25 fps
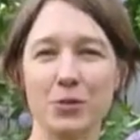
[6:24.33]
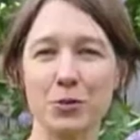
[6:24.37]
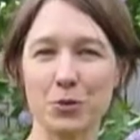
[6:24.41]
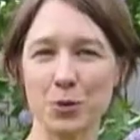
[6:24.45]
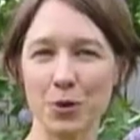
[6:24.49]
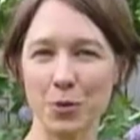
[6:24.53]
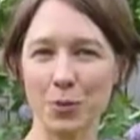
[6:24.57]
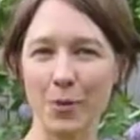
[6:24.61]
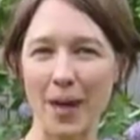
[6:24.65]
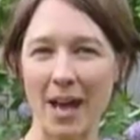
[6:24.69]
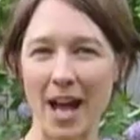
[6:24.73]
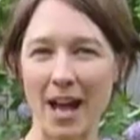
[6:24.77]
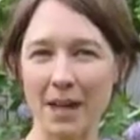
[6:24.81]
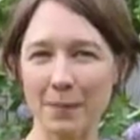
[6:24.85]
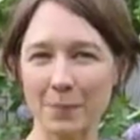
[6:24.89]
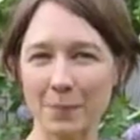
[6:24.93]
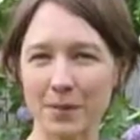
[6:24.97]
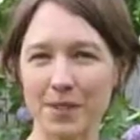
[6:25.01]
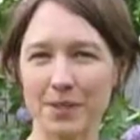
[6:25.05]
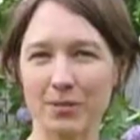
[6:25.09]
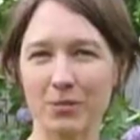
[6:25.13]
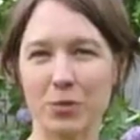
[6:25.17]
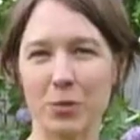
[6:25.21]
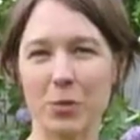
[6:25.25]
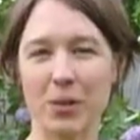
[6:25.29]
Google
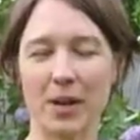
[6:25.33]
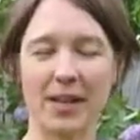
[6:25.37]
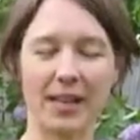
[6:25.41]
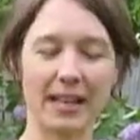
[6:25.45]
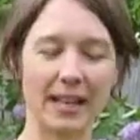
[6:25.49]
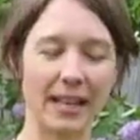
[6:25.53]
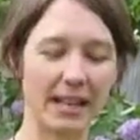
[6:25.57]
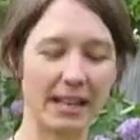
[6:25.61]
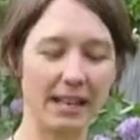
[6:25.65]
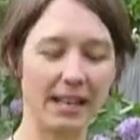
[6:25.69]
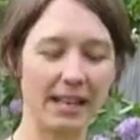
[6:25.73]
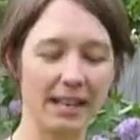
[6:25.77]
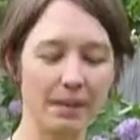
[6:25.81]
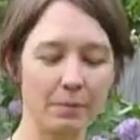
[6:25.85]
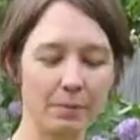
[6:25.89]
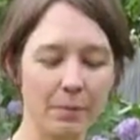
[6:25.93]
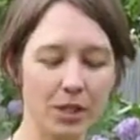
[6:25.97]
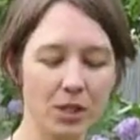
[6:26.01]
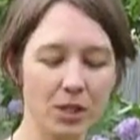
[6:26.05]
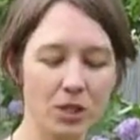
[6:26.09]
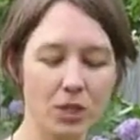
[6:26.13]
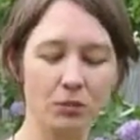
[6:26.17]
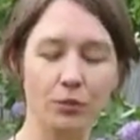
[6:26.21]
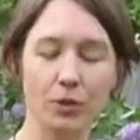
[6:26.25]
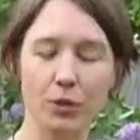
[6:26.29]
Maps if you want to get an
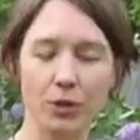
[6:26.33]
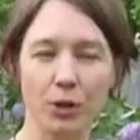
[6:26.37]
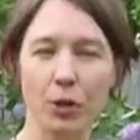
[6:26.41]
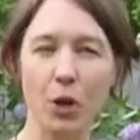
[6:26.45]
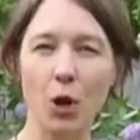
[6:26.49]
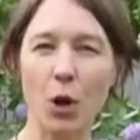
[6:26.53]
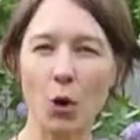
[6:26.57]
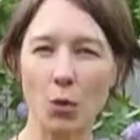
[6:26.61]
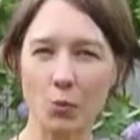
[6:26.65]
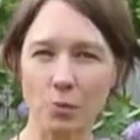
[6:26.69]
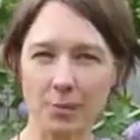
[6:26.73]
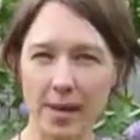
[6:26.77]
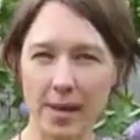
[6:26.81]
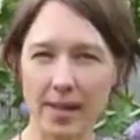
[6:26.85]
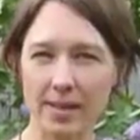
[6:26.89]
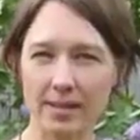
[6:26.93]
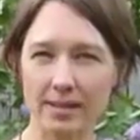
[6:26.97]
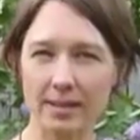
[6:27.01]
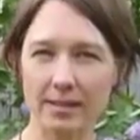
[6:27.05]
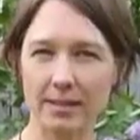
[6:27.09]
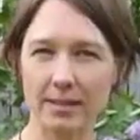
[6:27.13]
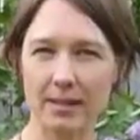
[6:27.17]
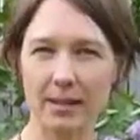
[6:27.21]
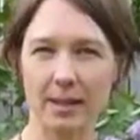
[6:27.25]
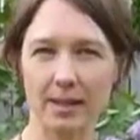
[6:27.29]
image of your home
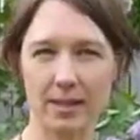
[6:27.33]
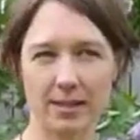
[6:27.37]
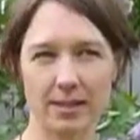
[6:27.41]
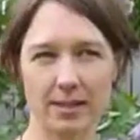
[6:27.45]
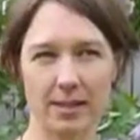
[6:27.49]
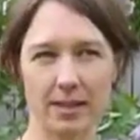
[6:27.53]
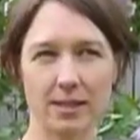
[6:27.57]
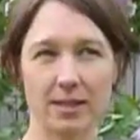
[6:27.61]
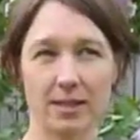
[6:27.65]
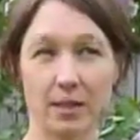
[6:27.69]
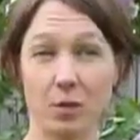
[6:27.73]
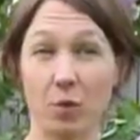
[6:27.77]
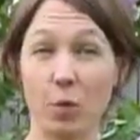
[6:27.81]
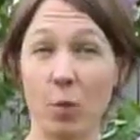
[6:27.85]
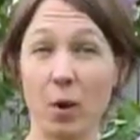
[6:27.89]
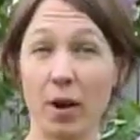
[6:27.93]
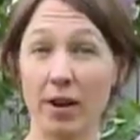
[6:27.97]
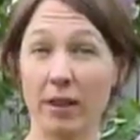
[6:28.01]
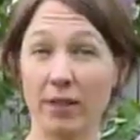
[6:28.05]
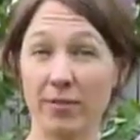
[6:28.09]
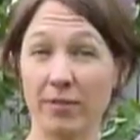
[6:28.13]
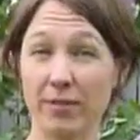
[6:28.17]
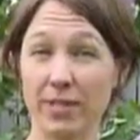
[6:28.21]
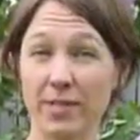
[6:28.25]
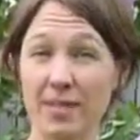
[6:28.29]
base and get a sense of
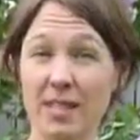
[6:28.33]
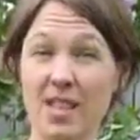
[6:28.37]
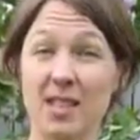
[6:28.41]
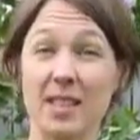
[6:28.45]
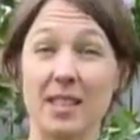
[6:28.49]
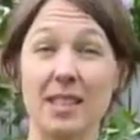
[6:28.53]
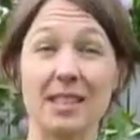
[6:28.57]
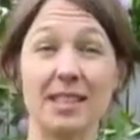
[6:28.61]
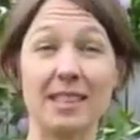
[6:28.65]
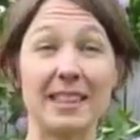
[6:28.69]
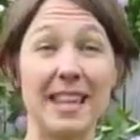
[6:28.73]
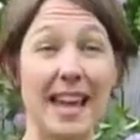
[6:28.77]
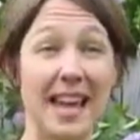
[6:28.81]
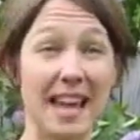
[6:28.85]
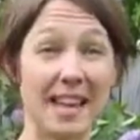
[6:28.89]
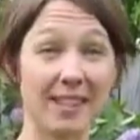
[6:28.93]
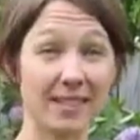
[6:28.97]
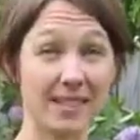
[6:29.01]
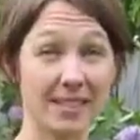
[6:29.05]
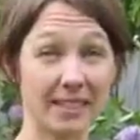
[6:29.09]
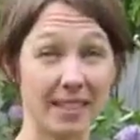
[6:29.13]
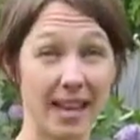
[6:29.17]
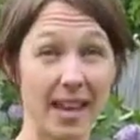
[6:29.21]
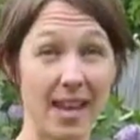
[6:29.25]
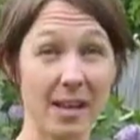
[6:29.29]
where it fits in the
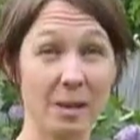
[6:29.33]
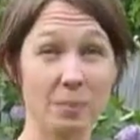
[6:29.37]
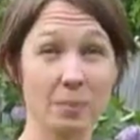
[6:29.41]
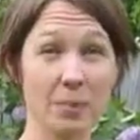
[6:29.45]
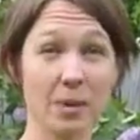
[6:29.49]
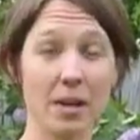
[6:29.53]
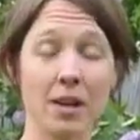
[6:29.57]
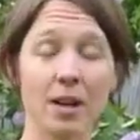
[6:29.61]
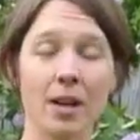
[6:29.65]
landscape.